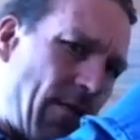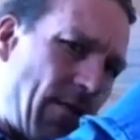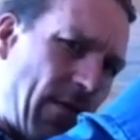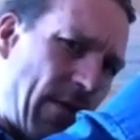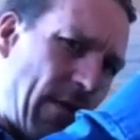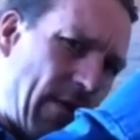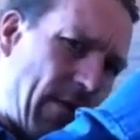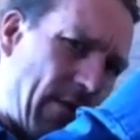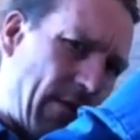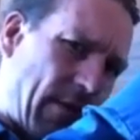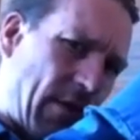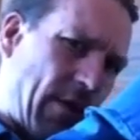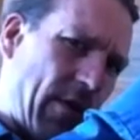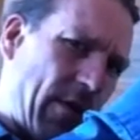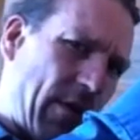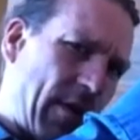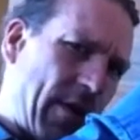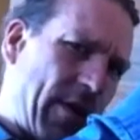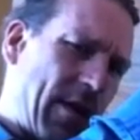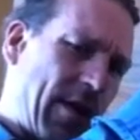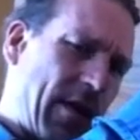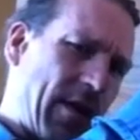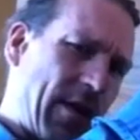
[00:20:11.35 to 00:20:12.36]
feels
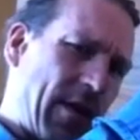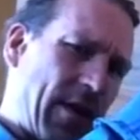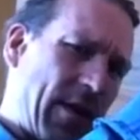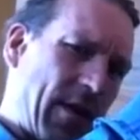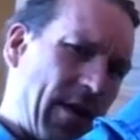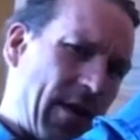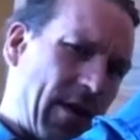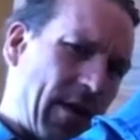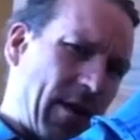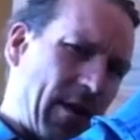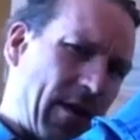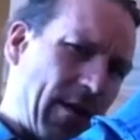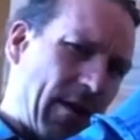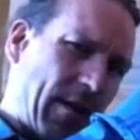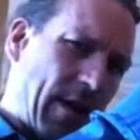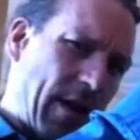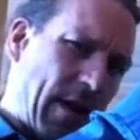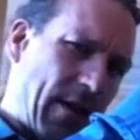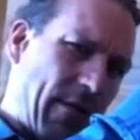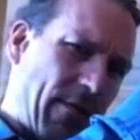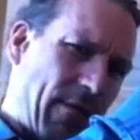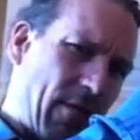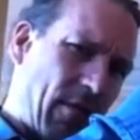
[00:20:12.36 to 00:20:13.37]
good,
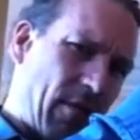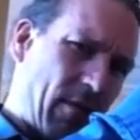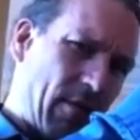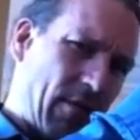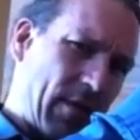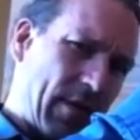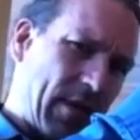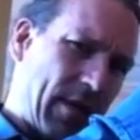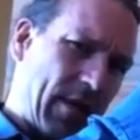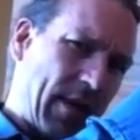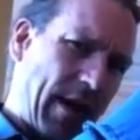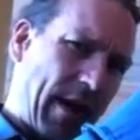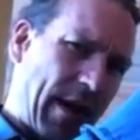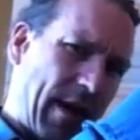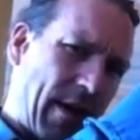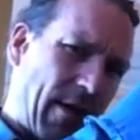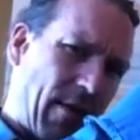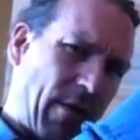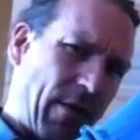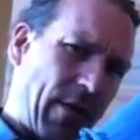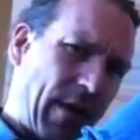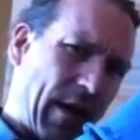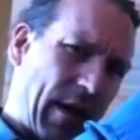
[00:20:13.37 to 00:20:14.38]
kind of hold it
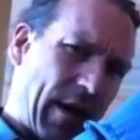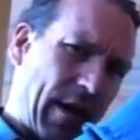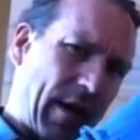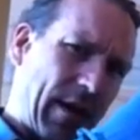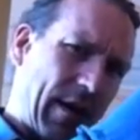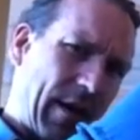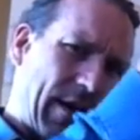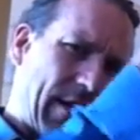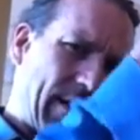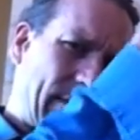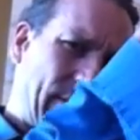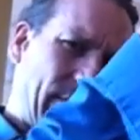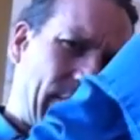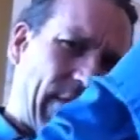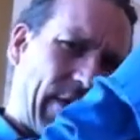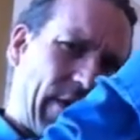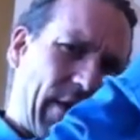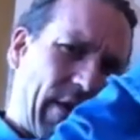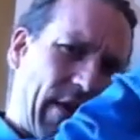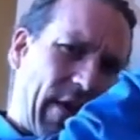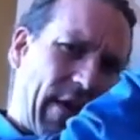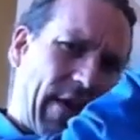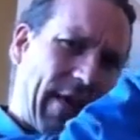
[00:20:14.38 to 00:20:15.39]
there
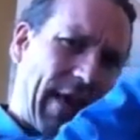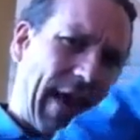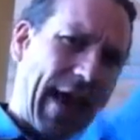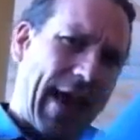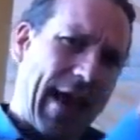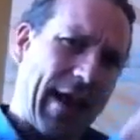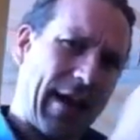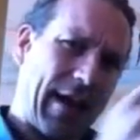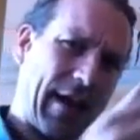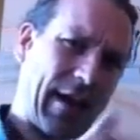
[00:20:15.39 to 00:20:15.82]
with this hand,